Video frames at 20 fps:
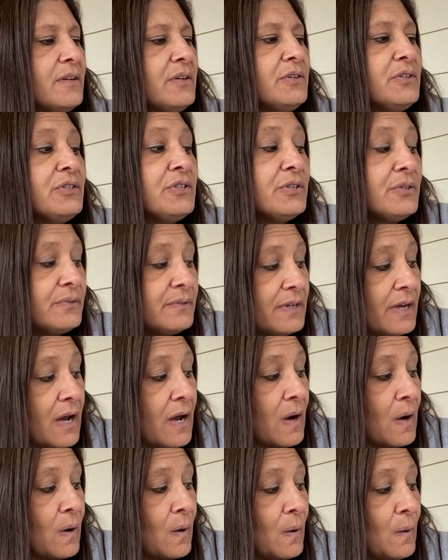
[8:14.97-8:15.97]
"You
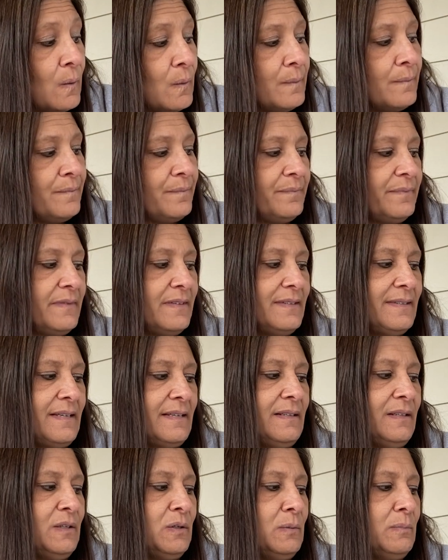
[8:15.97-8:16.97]
know,"
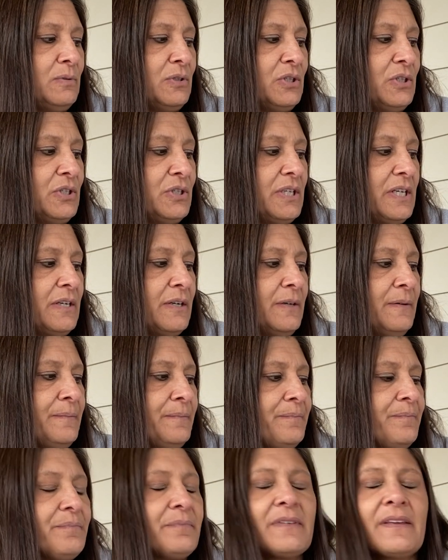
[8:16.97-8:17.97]
said little bush deer.
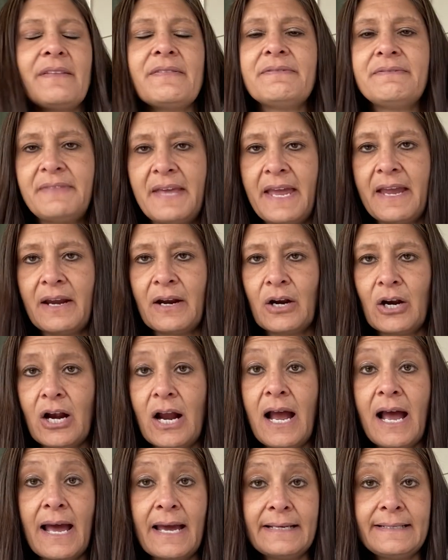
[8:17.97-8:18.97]
"There,
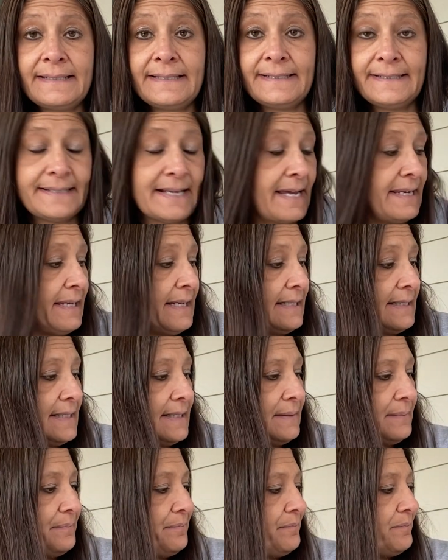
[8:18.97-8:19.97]
I said
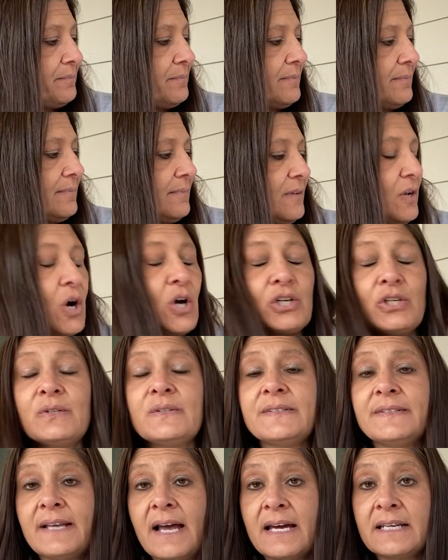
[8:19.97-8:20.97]
it. Are you
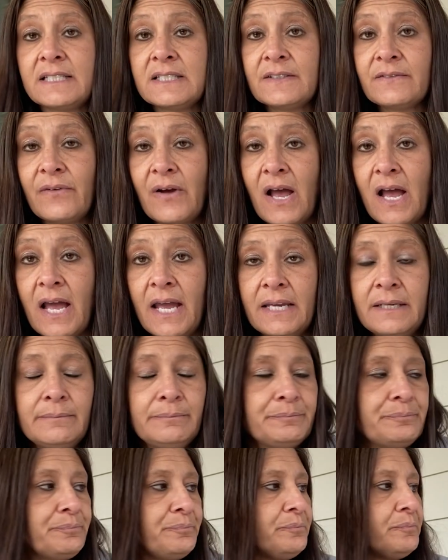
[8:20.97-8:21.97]
satisfied?"
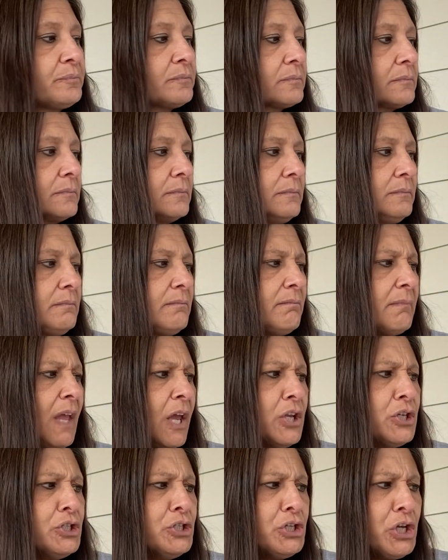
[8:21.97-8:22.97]

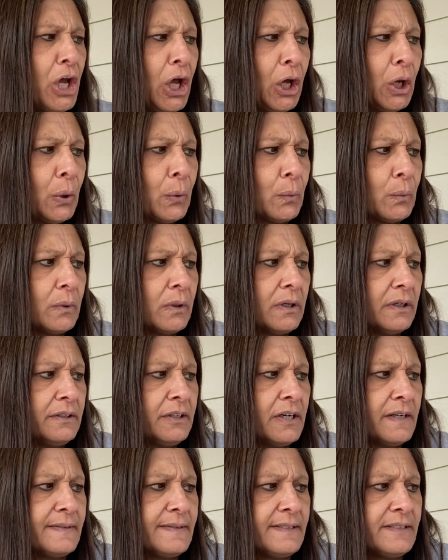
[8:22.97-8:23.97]
"No,"
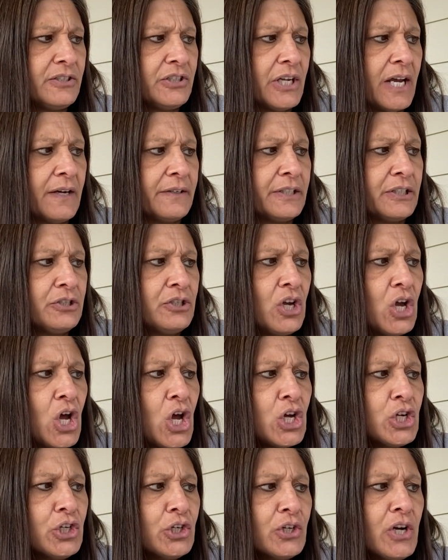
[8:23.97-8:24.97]
Anansi shouted.
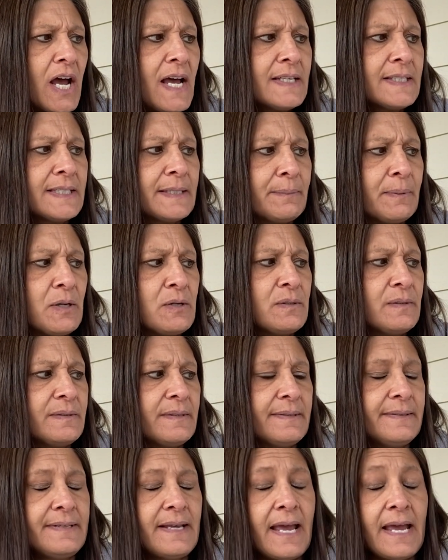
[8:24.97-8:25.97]
"You're not supposed
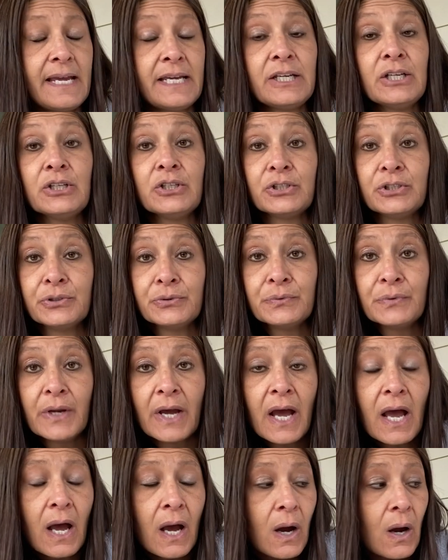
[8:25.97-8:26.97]
to say, 'you
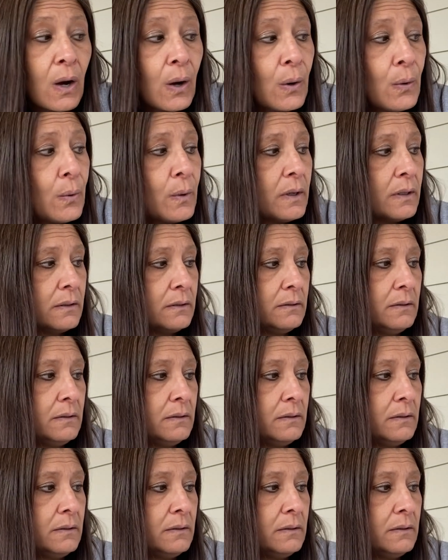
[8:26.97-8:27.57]
know.'"